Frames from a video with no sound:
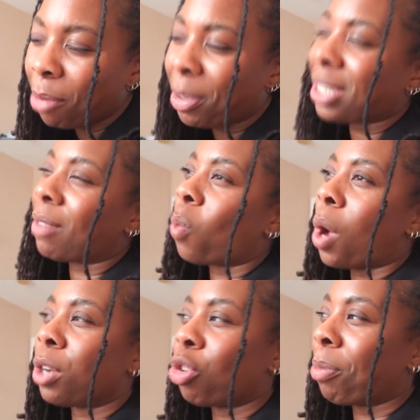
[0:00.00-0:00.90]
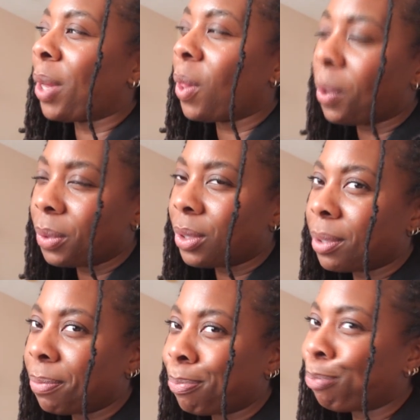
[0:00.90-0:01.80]
because I've washed all my
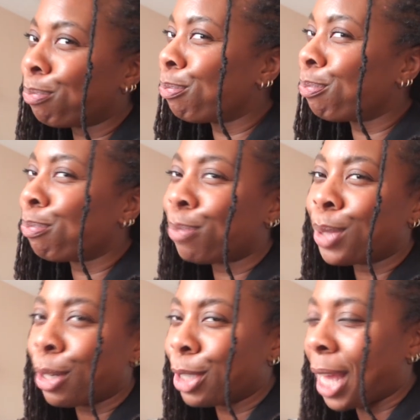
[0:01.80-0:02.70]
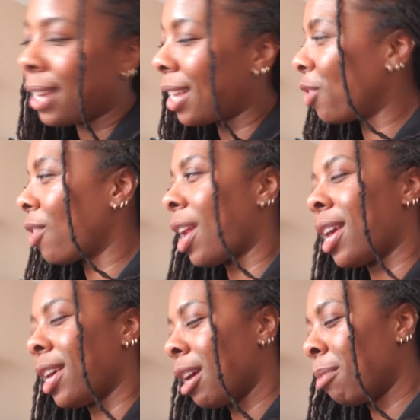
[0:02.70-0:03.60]
clothes. There's that. And they're not
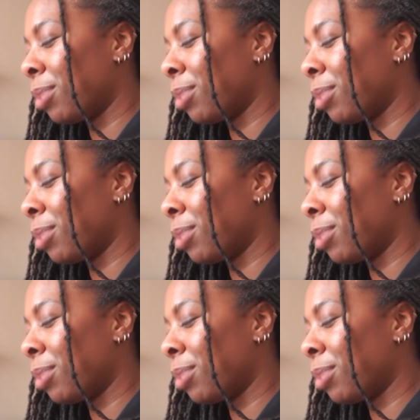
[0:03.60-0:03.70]
hanging up.